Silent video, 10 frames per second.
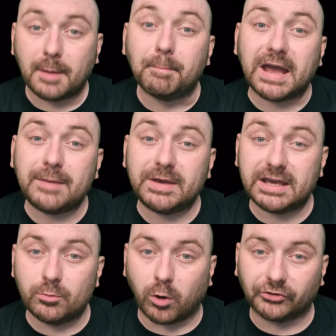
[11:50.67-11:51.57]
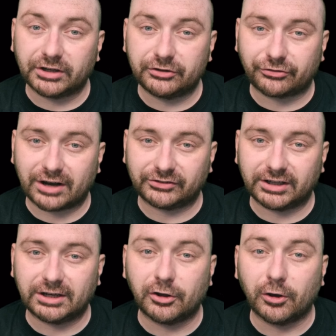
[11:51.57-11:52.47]
Maybe he was
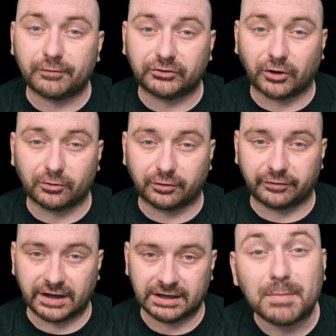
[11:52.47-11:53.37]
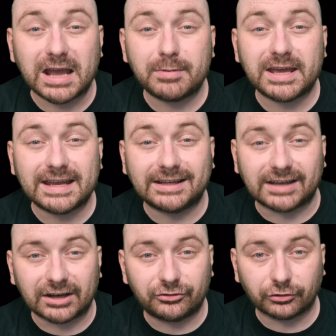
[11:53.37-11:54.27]
interested in her photography. Maybe he
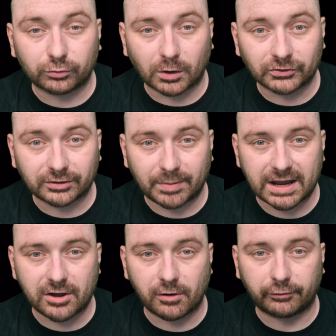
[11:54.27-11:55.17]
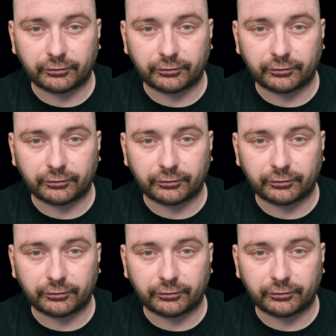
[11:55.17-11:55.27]
did just want to be her